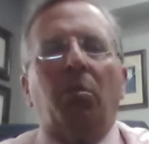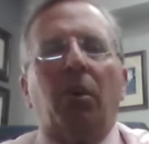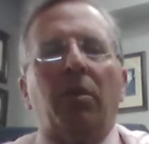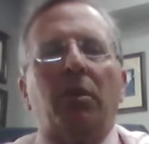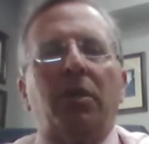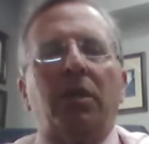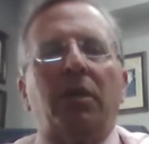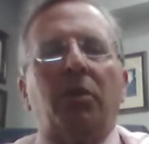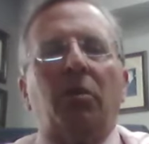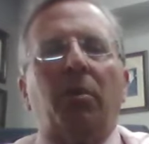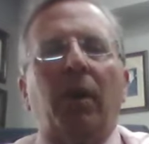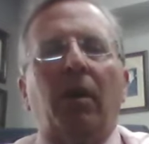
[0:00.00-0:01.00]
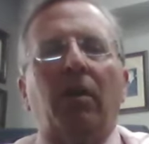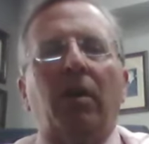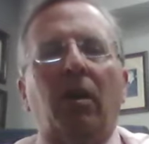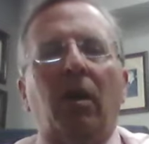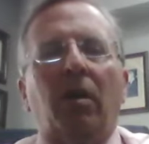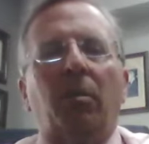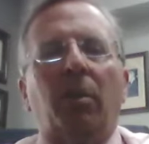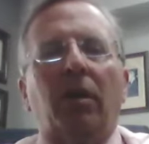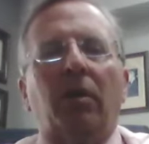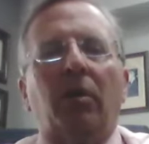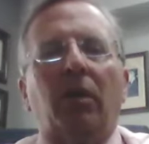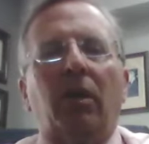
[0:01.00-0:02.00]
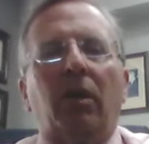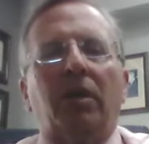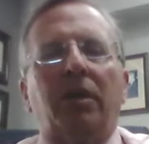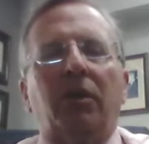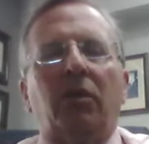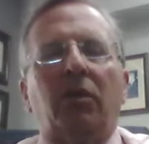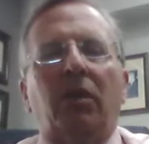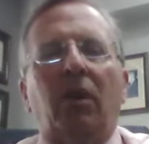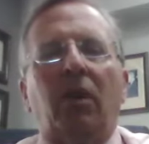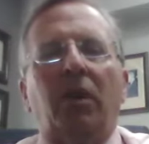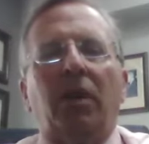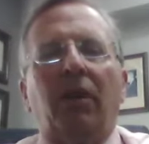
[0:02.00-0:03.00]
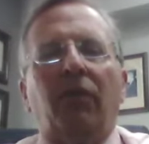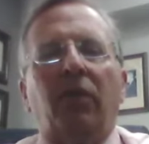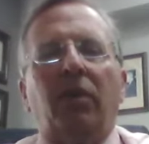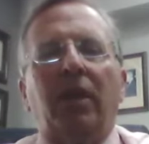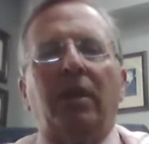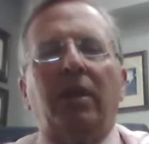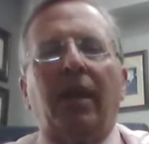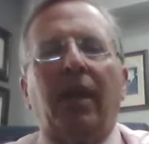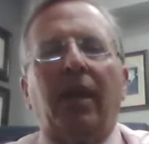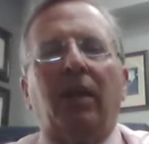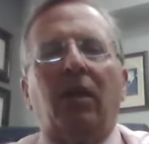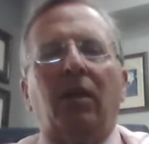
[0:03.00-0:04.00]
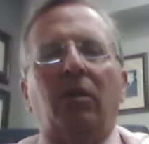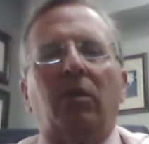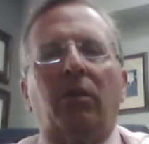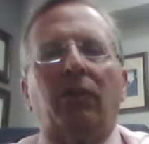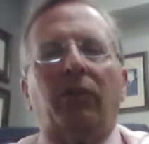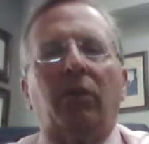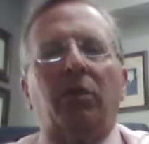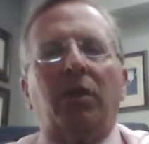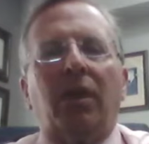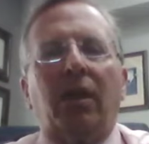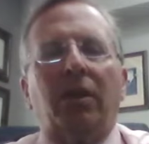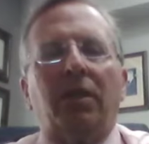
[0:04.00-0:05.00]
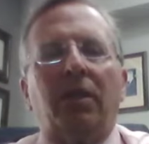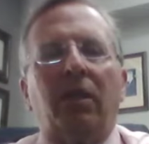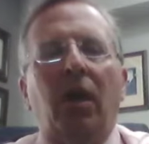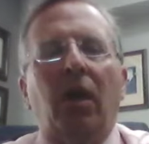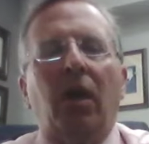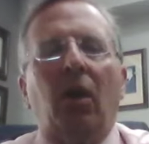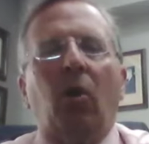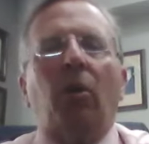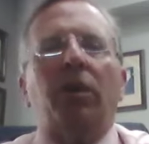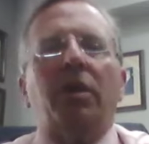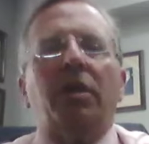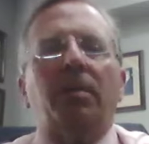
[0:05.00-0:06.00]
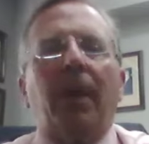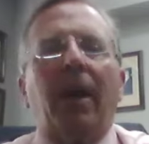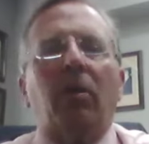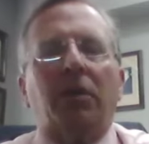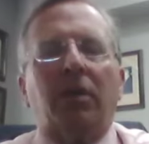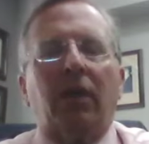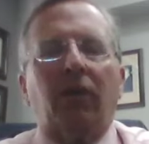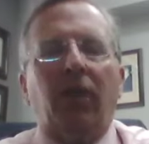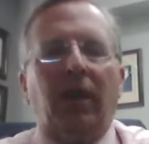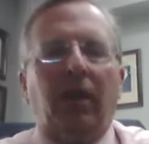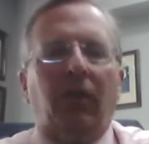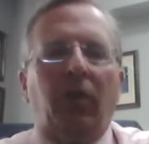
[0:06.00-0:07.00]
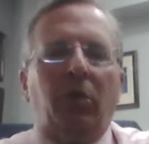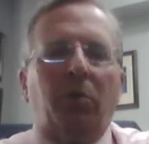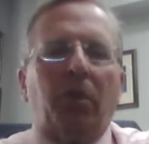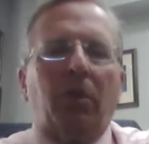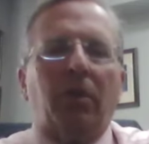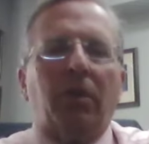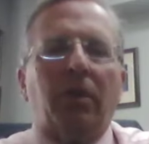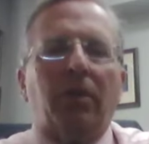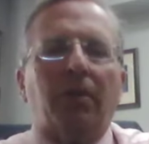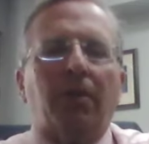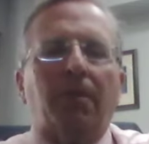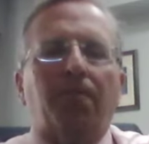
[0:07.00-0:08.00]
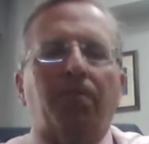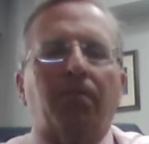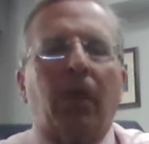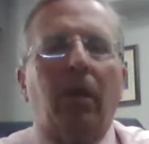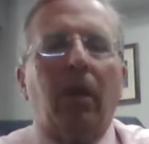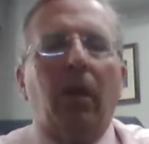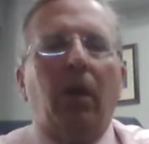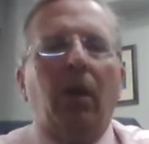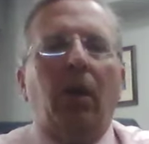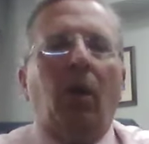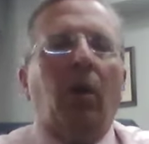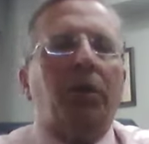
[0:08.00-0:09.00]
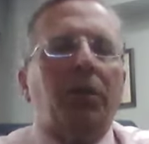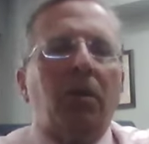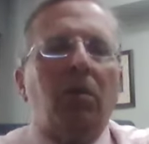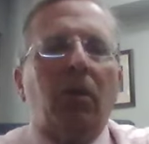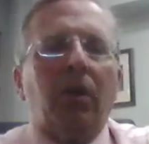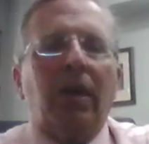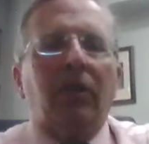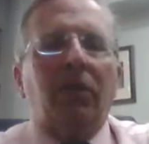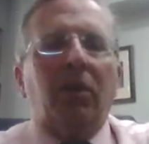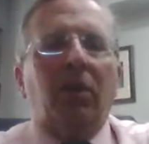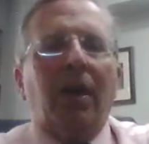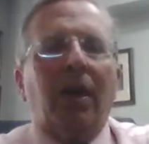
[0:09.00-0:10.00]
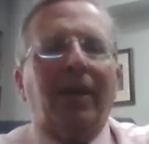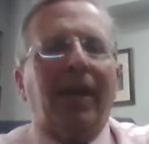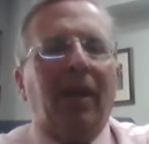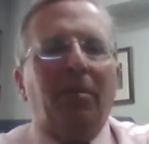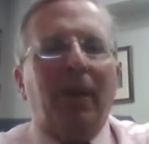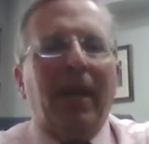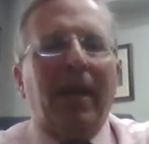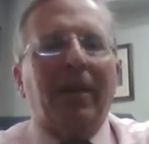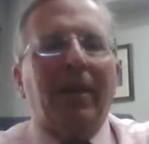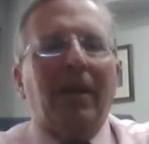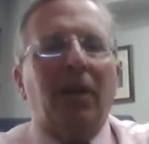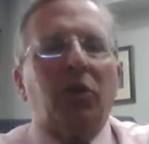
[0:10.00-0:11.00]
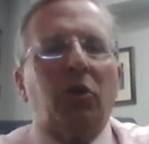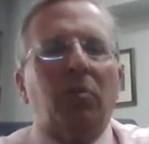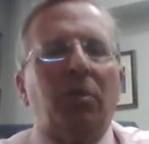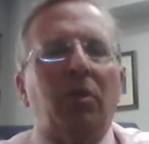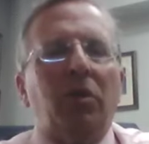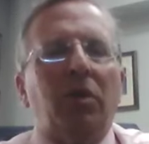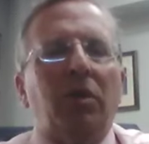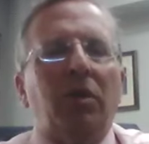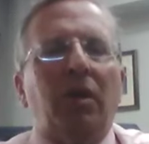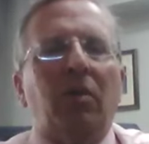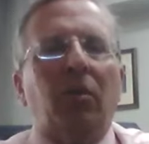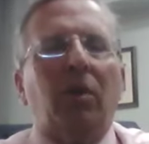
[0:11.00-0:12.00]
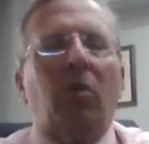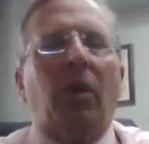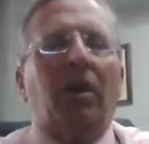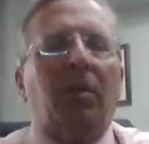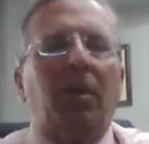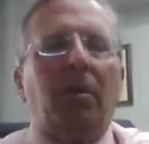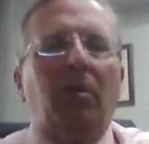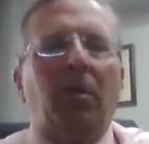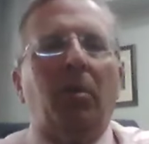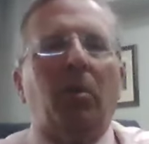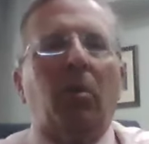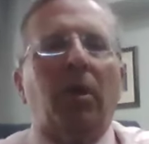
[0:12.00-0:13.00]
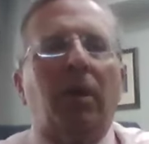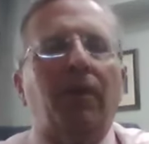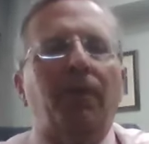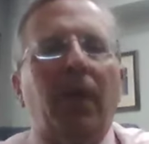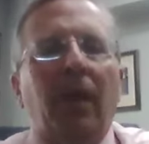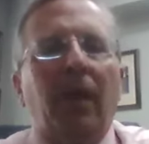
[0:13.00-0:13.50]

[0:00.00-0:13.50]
brother, sister, parent-in-law, brother-in-law, sister-in-law, nephew, niece, aunt, uncle, or first cousin, or the spouse of any of those persons. Also, gifts are not campaign contributions that are required to be reported.